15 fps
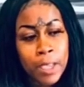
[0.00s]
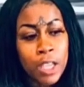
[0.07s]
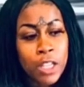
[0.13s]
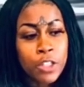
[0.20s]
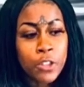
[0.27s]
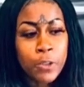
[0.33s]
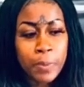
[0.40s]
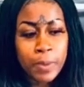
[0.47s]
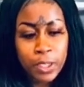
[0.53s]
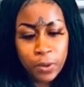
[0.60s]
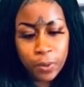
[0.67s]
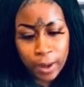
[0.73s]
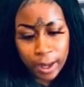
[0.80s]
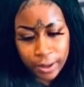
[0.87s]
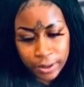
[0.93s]
to be
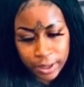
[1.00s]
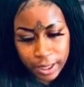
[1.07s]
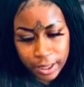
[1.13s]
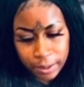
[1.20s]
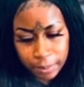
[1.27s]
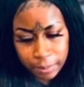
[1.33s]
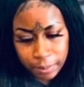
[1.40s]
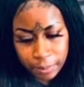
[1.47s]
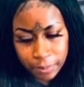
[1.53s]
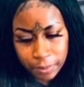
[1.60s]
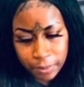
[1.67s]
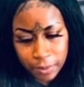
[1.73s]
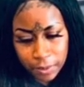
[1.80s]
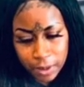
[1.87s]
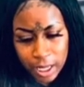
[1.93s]
grounded,
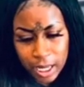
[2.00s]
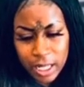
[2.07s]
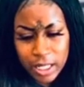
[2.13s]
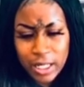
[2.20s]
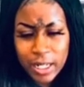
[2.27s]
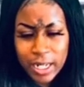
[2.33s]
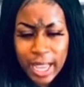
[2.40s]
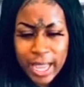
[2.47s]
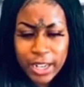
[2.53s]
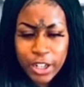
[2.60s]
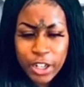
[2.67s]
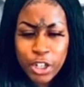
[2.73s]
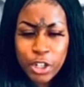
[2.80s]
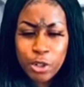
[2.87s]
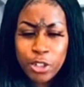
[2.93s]
to not
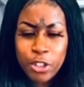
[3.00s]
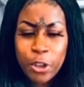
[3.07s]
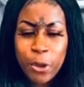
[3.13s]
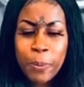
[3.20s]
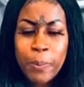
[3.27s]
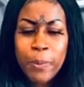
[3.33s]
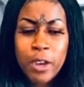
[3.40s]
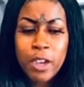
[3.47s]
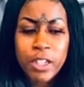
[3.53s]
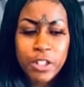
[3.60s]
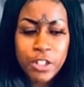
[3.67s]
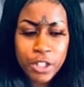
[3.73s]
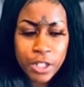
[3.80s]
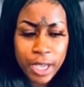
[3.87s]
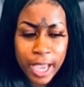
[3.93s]
do so
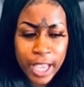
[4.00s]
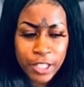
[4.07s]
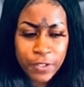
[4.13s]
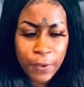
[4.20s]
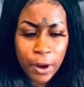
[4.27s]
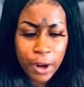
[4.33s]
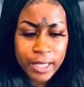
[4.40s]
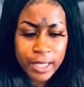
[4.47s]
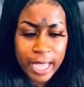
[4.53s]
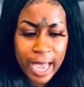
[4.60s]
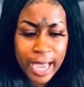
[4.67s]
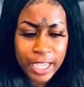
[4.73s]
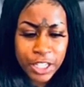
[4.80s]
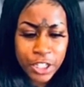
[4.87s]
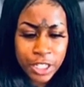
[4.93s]
much as far as
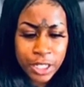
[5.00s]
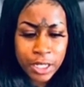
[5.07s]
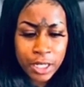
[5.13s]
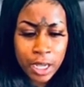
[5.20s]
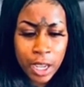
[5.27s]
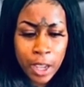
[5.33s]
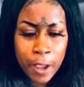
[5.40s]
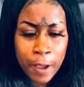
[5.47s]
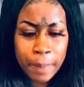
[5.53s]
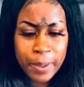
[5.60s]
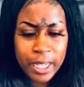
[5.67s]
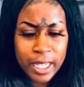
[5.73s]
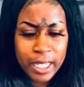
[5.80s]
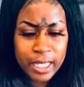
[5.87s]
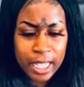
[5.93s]
action,
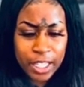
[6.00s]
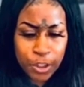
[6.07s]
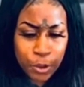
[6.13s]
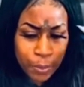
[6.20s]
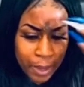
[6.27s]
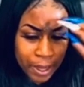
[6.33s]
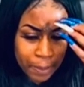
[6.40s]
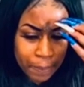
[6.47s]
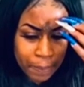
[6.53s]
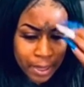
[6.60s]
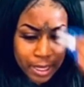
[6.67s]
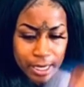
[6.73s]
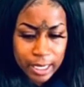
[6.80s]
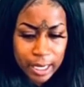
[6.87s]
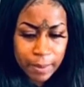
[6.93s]
because you may
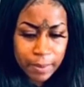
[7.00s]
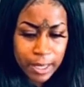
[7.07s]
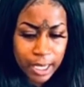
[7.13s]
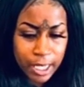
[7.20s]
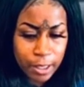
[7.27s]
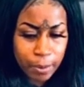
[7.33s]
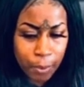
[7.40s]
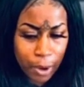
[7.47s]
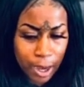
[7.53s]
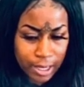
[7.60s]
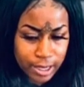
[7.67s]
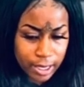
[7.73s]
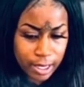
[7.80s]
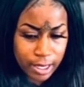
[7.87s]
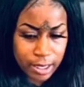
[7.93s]
miss something in the
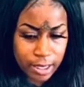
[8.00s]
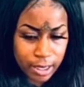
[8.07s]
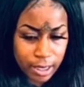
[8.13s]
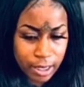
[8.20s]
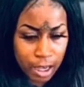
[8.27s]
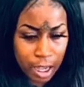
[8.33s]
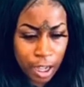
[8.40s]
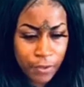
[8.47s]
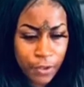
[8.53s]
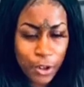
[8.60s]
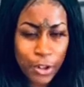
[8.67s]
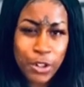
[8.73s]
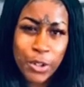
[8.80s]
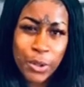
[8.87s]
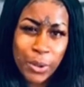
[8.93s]
process of your
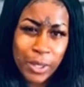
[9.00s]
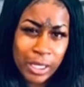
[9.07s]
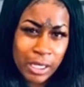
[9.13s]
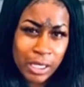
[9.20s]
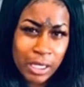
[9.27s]
doing.